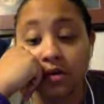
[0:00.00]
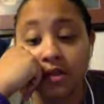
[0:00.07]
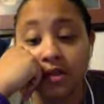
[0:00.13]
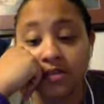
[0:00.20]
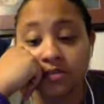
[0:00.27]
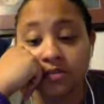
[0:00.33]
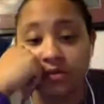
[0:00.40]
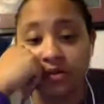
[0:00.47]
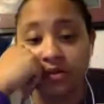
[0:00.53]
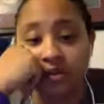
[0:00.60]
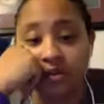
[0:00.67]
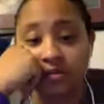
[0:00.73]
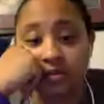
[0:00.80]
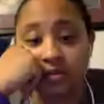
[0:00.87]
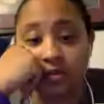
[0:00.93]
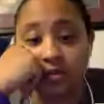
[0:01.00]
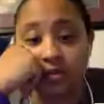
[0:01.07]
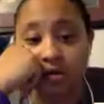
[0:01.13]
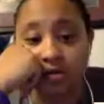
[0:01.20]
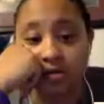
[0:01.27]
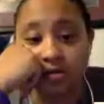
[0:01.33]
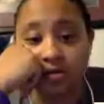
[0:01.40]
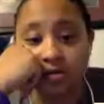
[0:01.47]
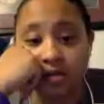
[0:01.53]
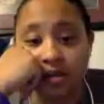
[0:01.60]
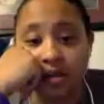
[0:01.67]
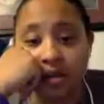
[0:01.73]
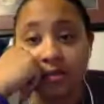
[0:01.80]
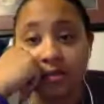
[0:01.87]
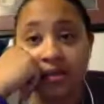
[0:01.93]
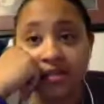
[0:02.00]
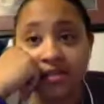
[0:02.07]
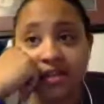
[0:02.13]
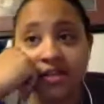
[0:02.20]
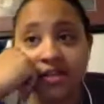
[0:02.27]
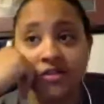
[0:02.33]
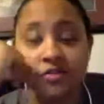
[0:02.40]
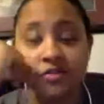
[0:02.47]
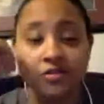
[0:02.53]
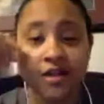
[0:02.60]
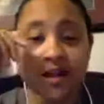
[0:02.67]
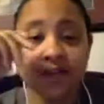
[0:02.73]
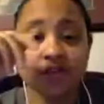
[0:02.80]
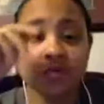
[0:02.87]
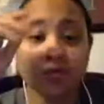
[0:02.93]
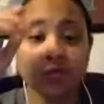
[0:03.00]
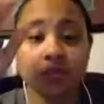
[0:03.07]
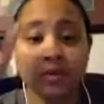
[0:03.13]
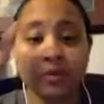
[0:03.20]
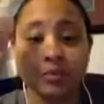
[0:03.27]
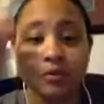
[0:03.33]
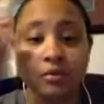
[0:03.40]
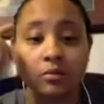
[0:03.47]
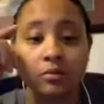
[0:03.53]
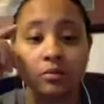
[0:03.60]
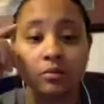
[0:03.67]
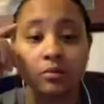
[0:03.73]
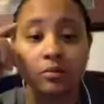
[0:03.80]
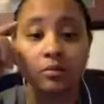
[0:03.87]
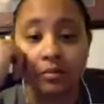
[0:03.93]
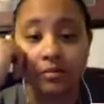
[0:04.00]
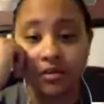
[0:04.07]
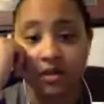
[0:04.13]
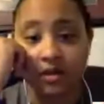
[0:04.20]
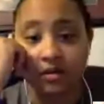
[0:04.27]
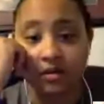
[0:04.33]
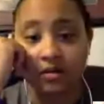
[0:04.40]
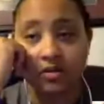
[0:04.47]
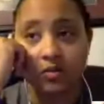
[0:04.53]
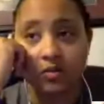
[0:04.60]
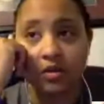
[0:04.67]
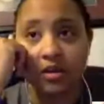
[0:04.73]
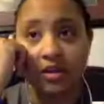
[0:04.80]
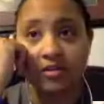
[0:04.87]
that's when things will get worse, because that's when people will really be upset. Is when they